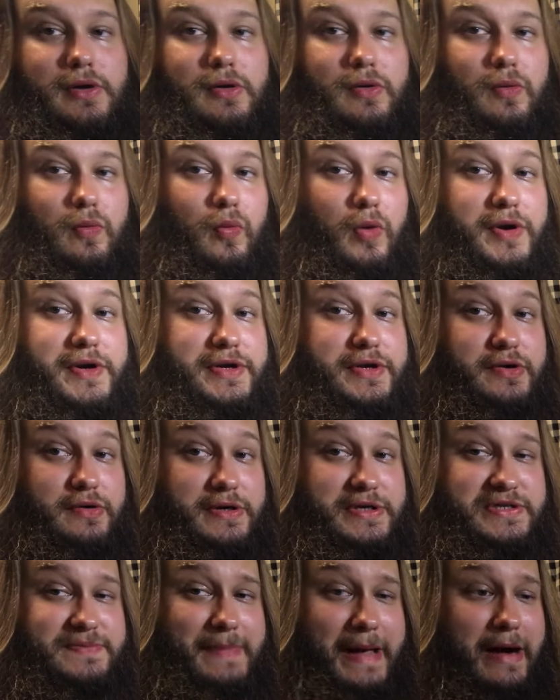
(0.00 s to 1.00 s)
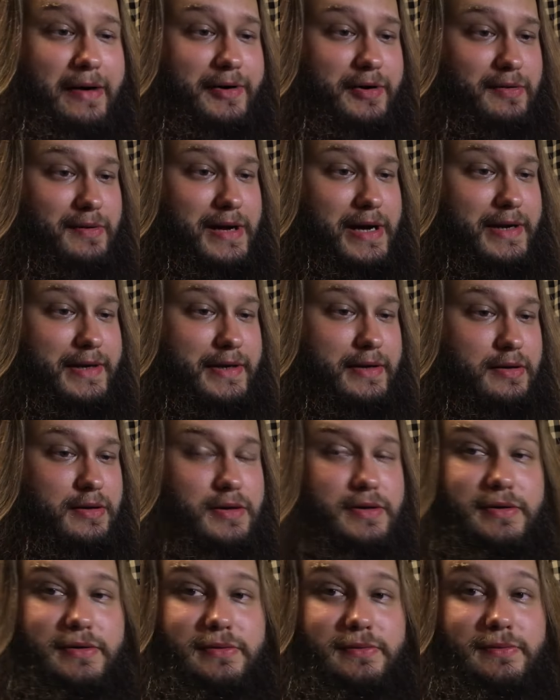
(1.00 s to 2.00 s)
wondrous powder right
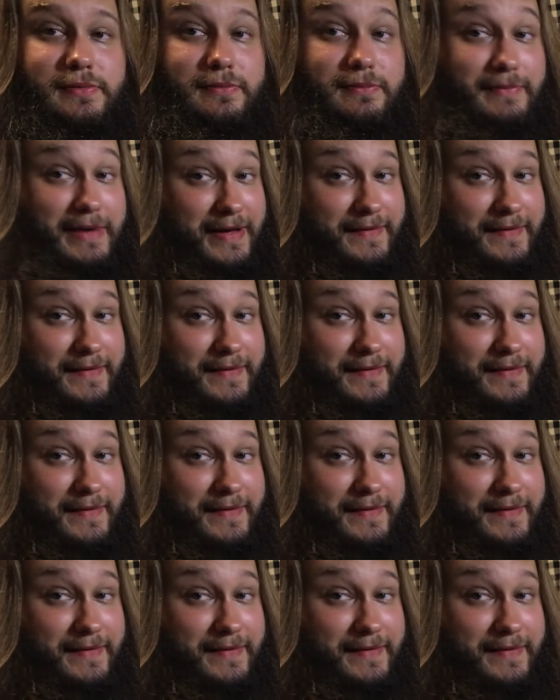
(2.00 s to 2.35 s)
here, my